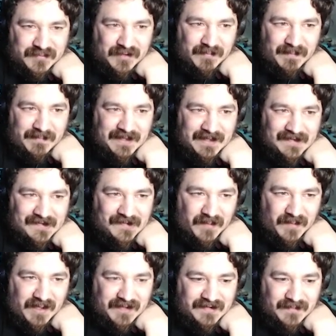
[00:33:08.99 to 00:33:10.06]
probably the
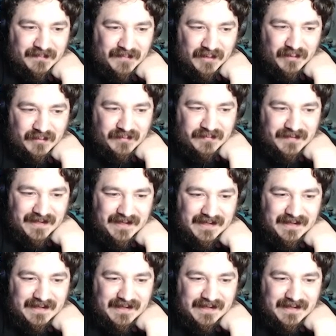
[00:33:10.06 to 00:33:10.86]
smarter move.